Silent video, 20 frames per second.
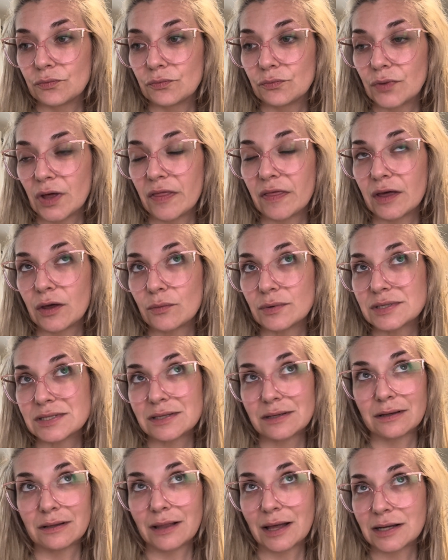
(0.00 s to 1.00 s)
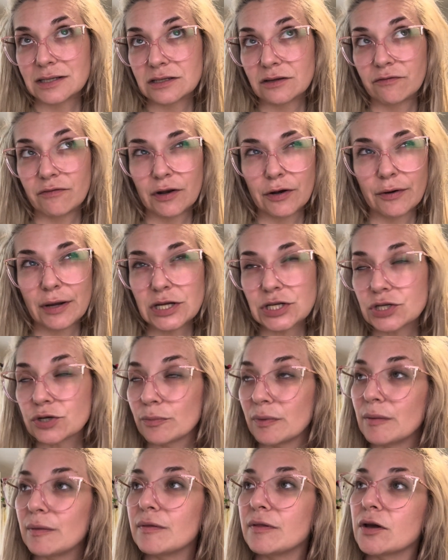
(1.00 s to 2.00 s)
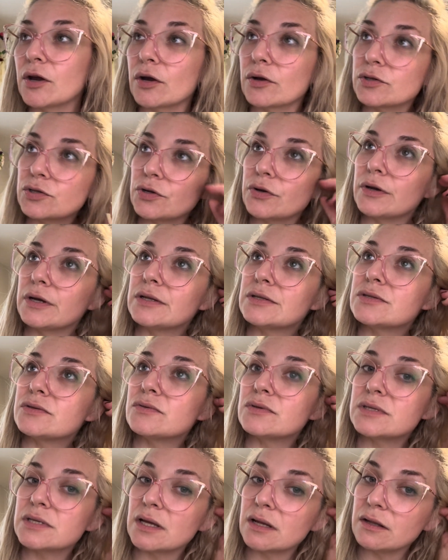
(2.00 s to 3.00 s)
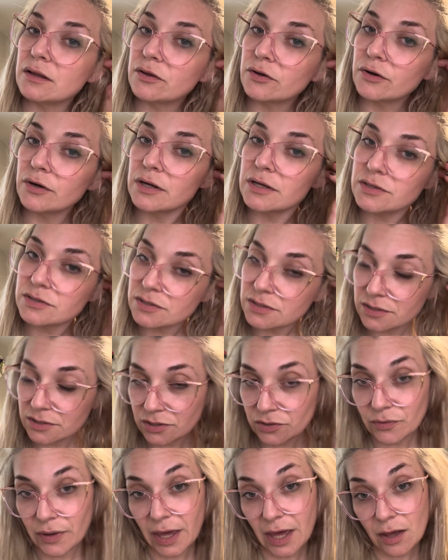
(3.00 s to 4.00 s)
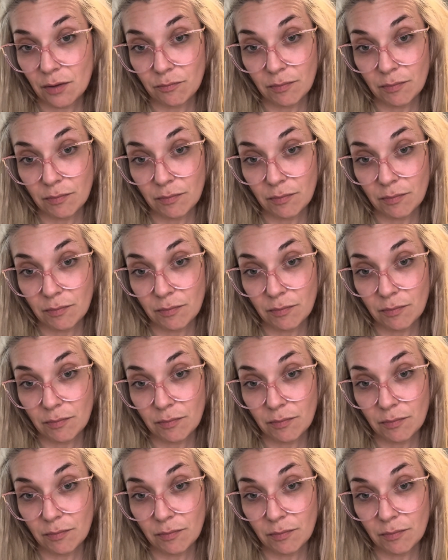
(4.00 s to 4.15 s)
I think it was the Galactic Federation or maybe the Arcturians who said you can't